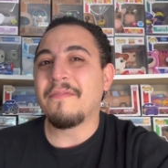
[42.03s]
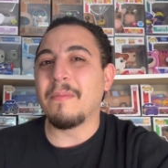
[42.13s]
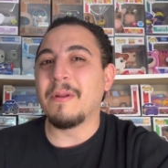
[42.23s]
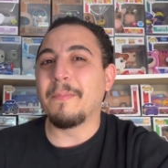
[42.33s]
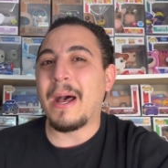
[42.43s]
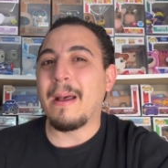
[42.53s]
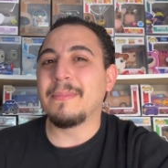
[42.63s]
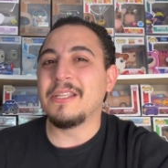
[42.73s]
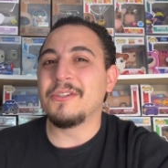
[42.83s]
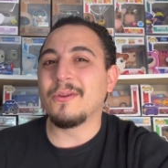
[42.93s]
from the Pop
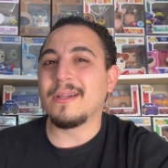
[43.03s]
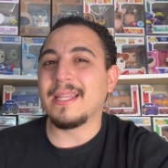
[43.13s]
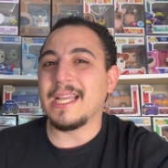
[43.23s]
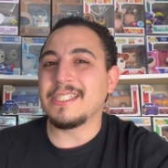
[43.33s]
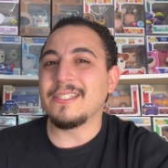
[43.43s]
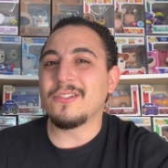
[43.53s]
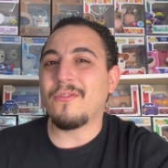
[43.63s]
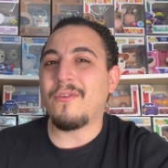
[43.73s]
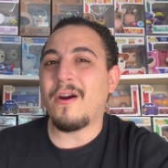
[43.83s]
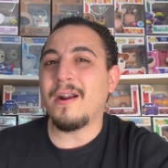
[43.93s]
Digital Collection so
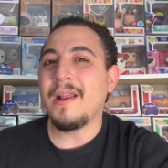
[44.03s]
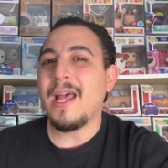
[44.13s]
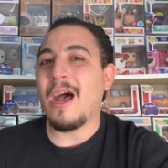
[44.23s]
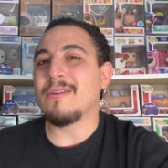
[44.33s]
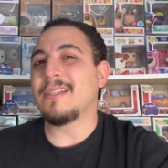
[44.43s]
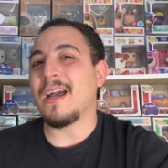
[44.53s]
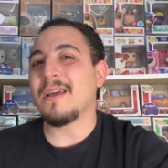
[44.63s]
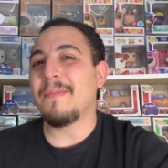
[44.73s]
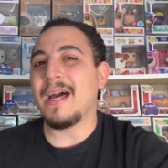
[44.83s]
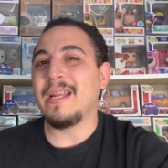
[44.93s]
far. I was talking
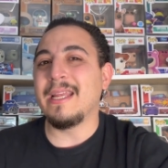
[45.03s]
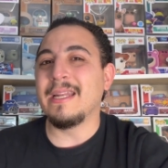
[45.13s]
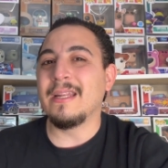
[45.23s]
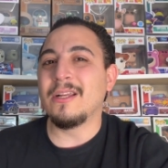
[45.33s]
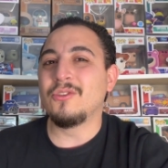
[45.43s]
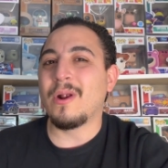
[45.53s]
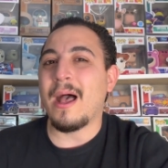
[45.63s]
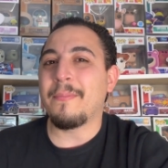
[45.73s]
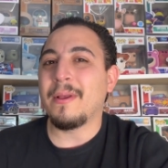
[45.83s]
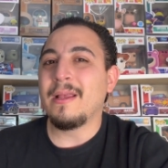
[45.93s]
about it in the
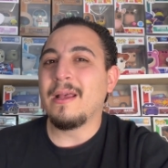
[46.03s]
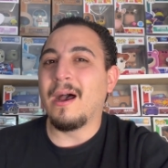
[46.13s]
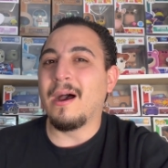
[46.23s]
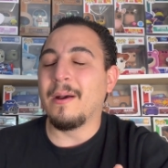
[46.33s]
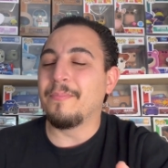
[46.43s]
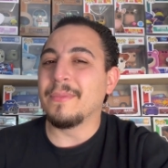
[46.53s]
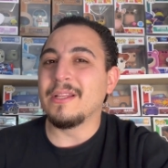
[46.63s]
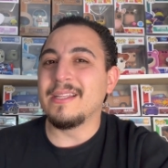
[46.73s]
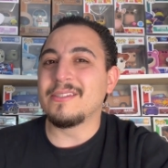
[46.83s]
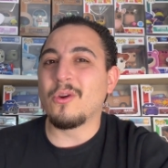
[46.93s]
Drop uh,
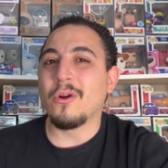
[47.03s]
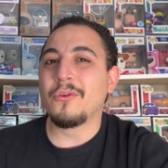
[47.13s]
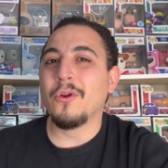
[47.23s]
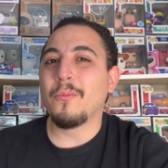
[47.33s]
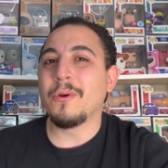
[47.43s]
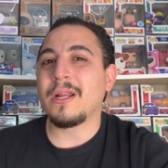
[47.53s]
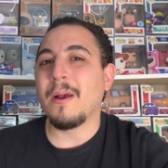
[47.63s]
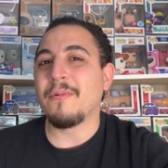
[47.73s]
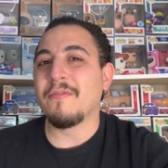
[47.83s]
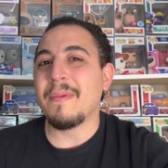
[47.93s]
Discord group with a
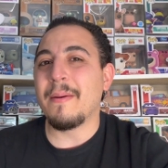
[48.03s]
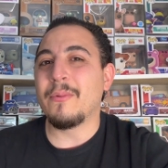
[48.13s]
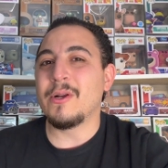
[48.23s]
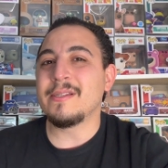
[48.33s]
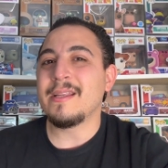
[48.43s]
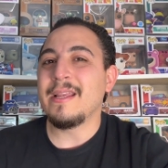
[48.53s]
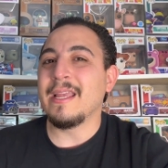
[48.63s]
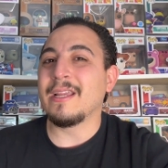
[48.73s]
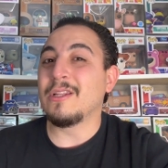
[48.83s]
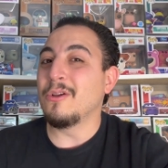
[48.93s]
couple of members,
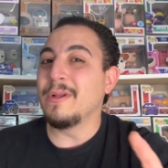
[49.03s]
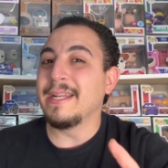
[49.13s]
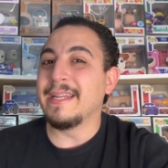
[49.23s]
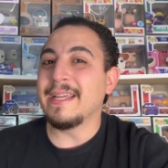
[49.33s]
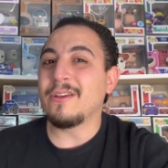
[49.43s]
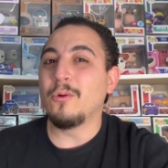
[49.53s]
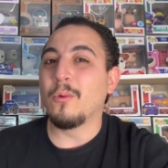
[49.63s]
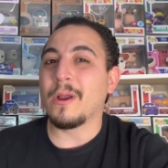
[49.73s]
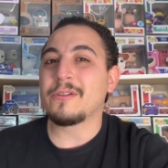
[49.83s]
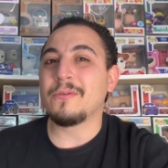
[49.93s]
including Nick, who
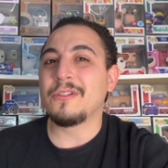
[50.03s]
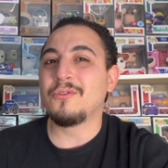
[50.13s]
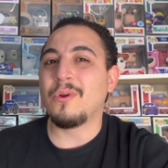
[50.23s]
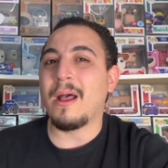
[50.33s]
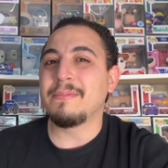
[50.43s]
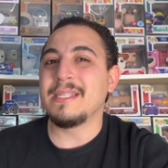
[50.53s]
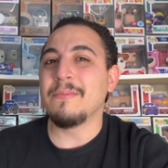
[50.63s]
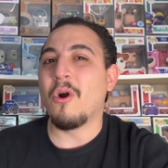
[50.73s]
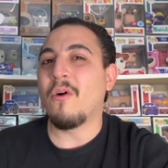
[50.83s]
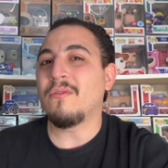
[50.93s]
works with the Drop team
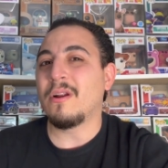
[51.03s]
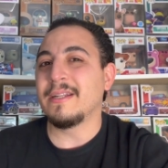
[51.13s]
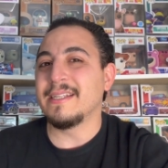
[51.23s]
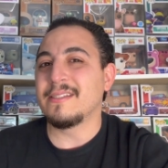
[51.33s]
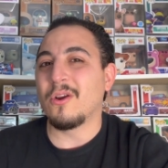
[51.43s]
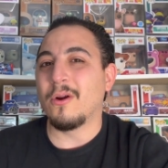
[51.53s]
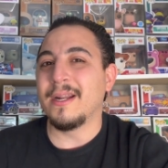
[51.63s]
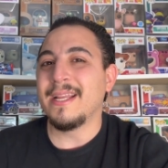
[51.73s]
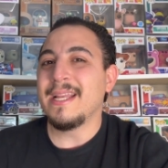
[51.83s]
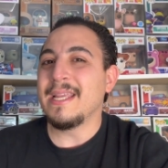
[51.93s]
over on Discord.
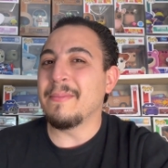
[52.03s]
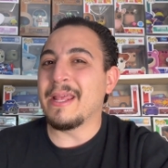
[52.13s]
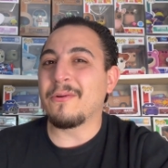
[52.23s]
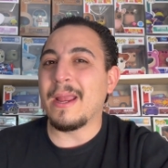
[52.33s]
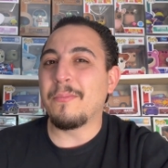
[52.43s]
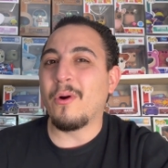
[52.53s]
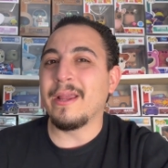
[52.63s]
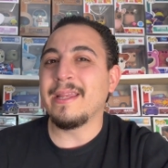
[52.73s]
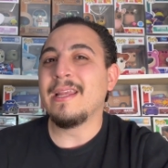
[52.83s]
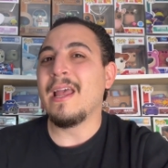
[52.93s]
He made a great
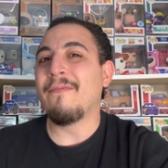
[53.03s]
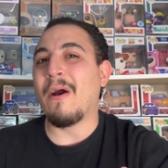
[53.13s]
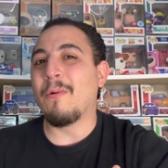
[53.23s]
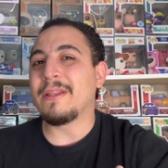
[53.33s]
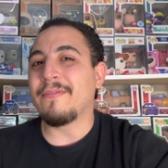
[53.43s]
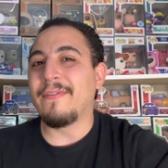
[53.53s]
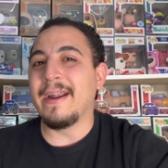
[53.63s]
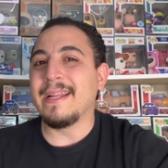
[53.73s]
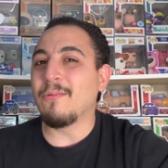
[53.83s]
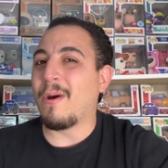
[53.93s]
point. If I want the
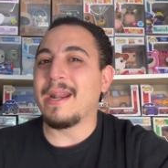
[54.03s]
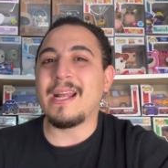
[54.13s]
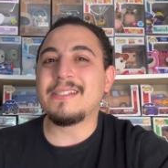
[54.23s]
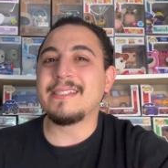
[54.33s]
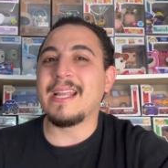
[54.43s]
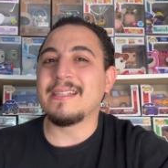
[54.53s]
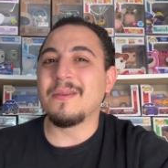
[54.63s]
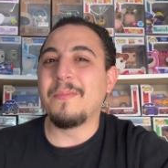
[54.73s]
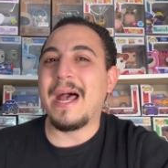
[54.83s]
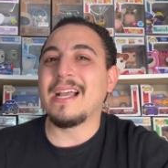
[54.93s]
Freddy, why not just get
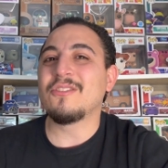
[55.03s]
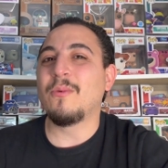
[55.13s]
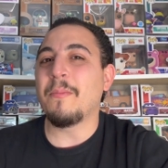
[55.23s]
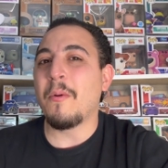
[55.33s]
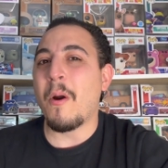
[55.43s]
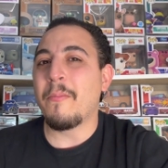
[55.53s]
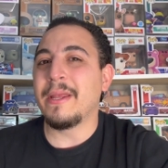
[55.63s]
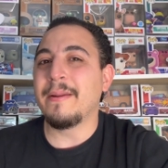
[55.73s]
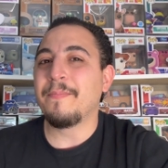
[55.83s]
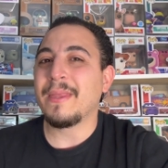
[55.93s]
some packs, rip them open,